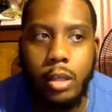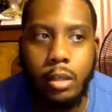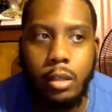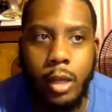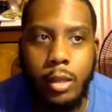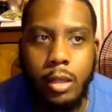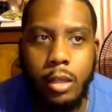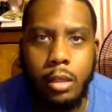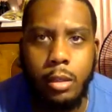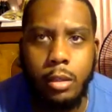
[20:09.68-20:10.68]

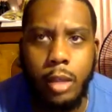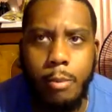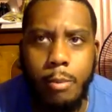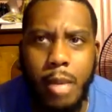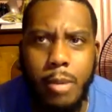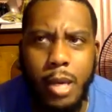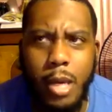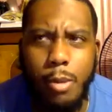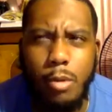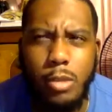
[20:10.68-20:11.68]
Like Baby had
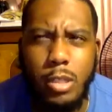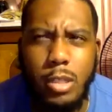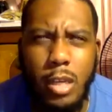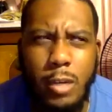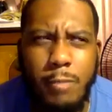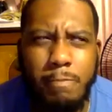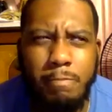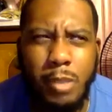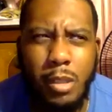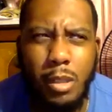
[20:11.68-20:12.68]
posted something,
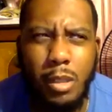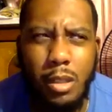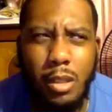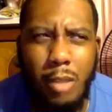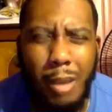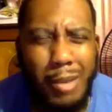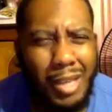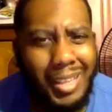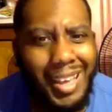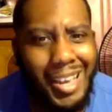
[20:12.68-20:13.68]
might be like
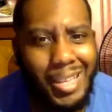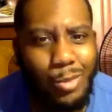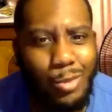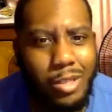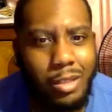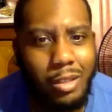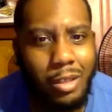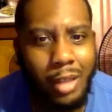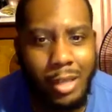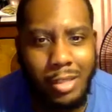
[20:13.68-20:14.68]
last week, or
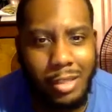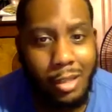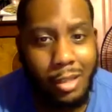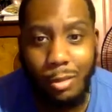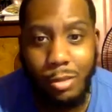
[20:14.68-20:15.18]
like Stunner new